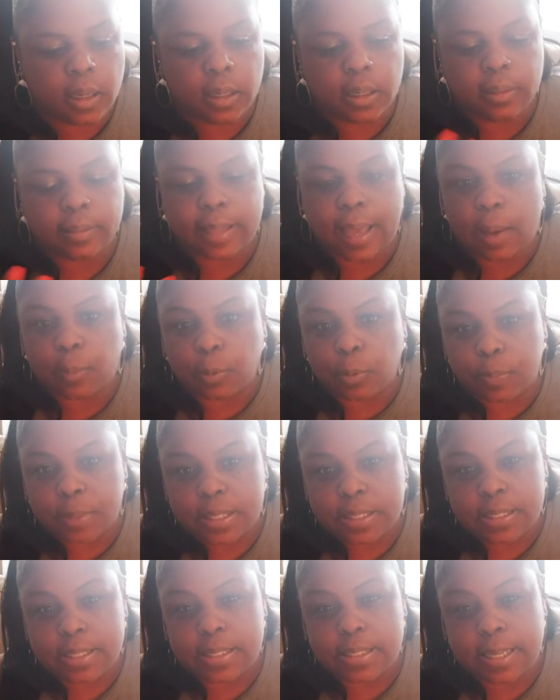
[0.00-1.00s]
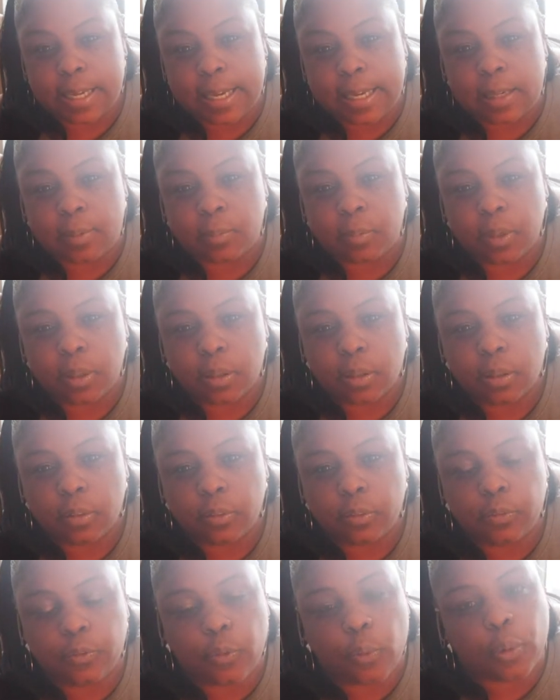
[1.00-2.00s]
That will be the same
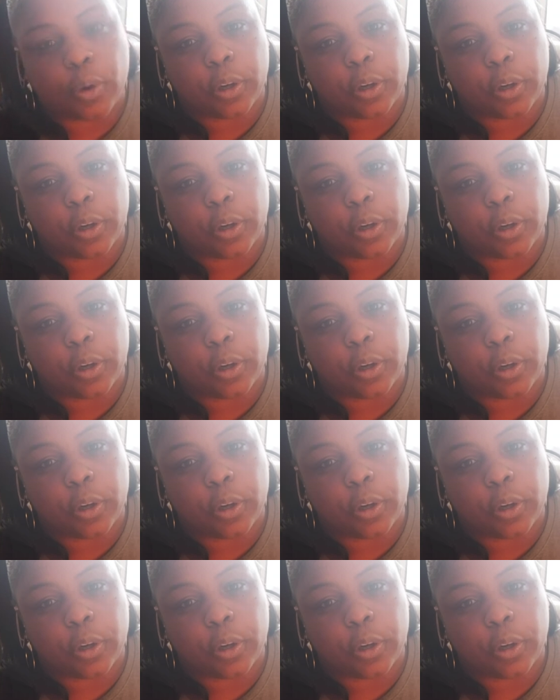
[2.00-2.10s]
for